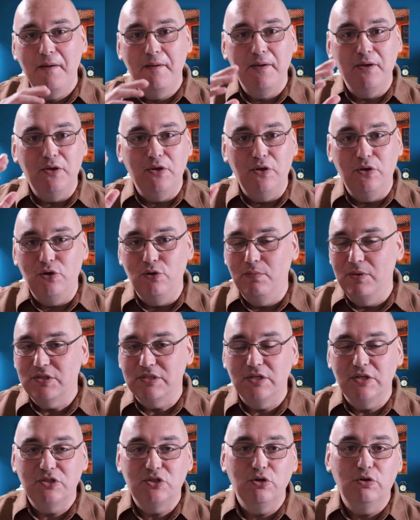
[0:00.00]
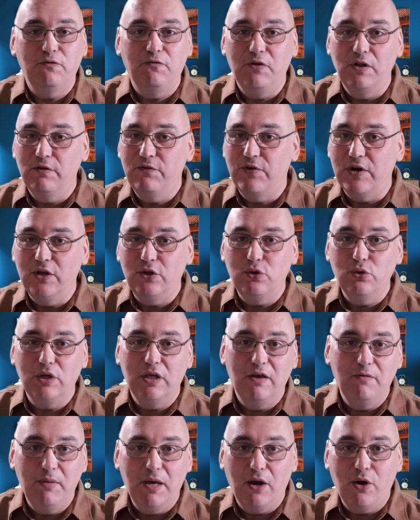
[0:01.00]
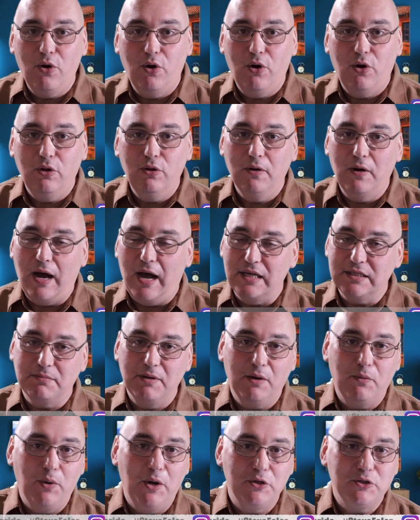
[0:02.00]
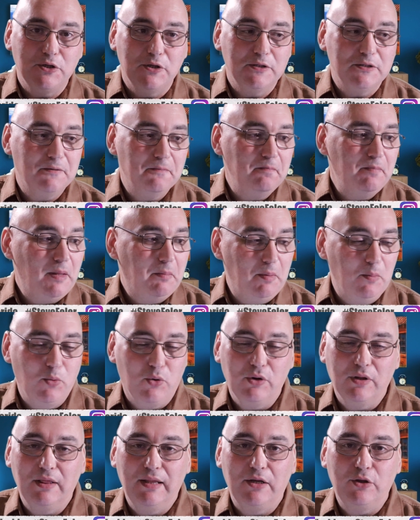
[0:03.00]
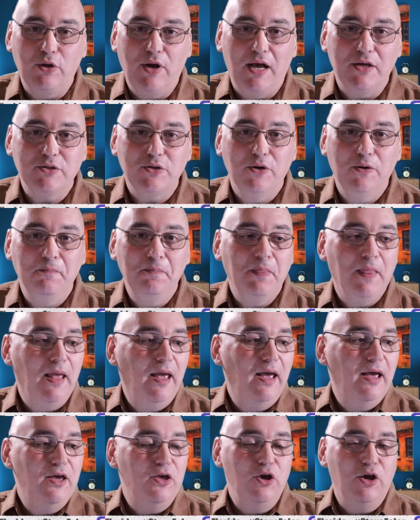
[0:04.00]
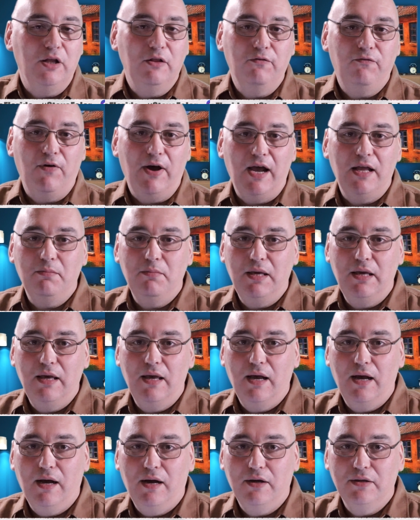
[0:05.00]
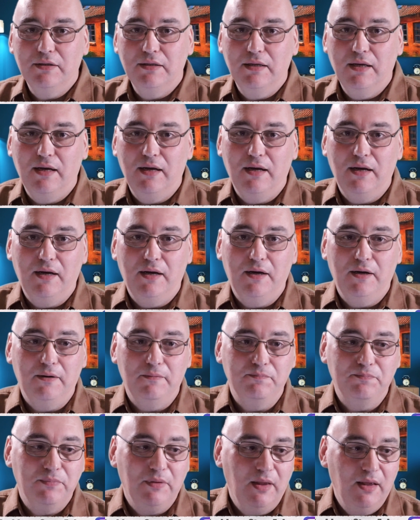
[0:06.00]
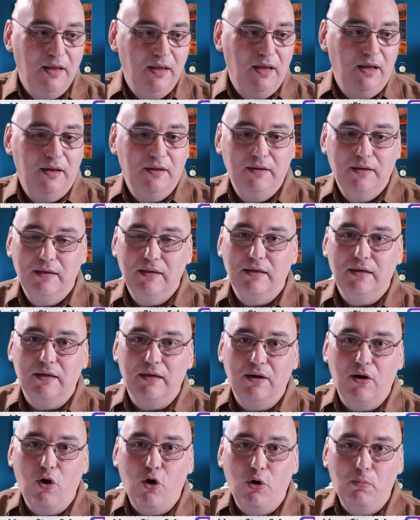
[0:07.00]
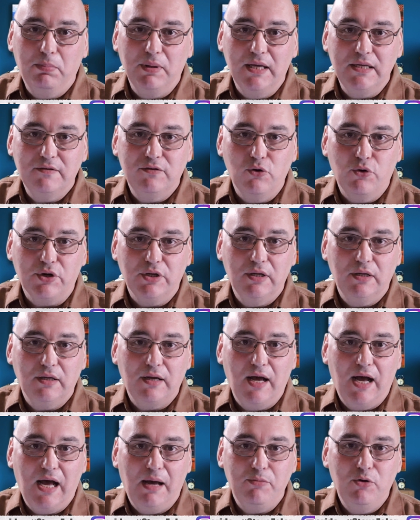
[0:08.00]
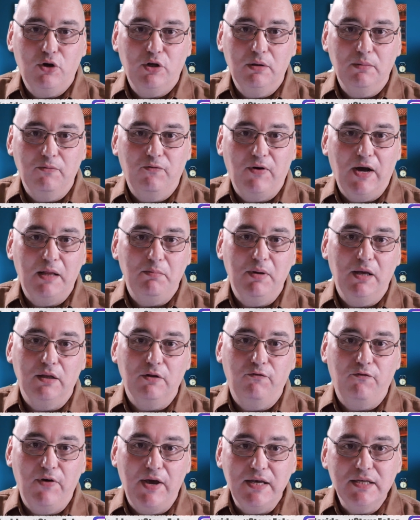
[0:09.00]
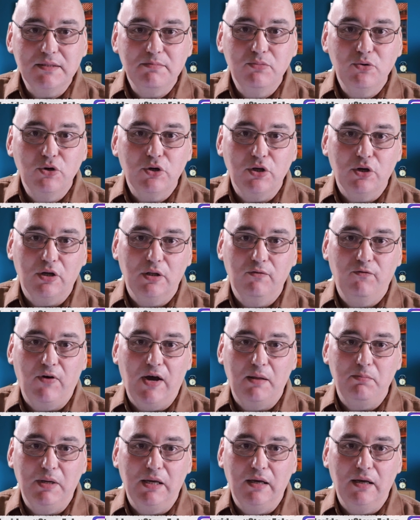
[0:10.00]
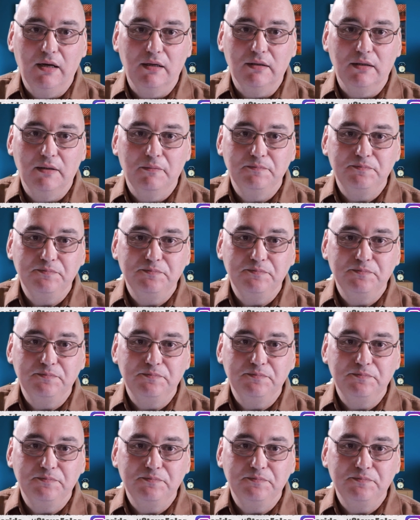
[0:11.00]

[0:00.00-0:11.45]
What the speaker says: you misunderstood, feel free to give me a call, ask me questions. I'm more than glad to ask you. You can find me on homeplaceflorida.com. You can find me on Facebook. You can find me in